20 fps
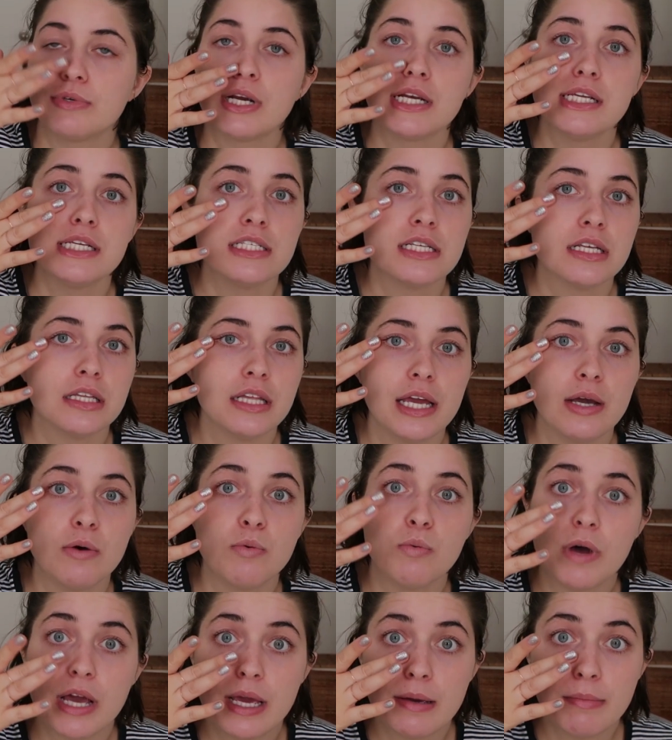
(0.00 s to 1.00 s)
ready to like
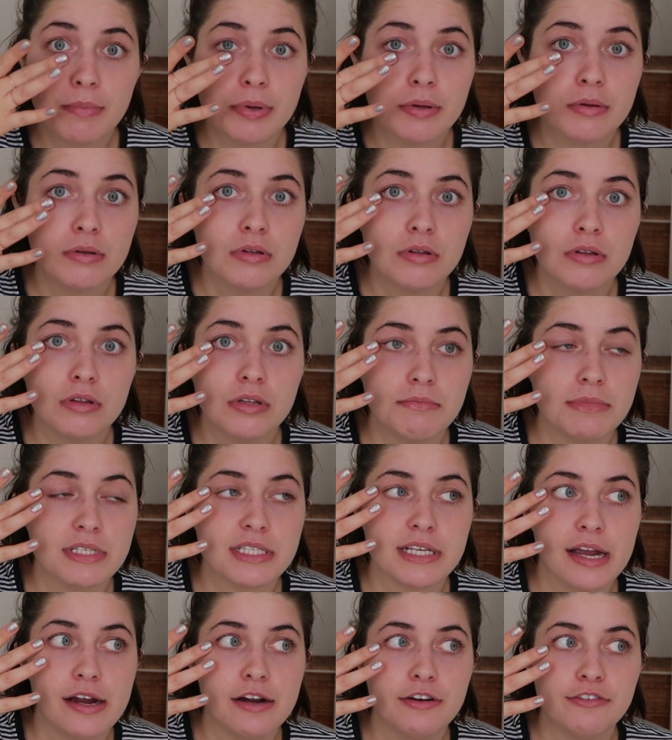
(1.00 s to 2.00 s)
wipe the
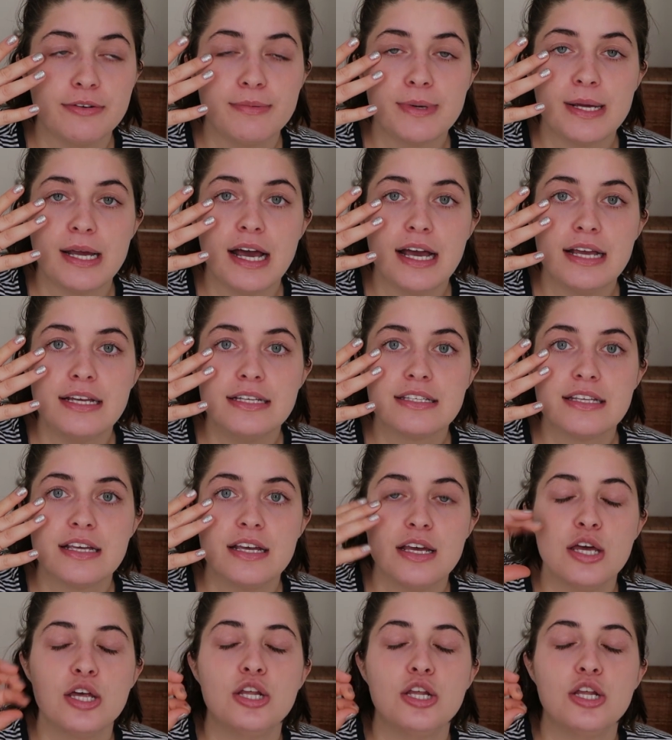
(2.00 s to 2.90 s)
mascara from my eyes.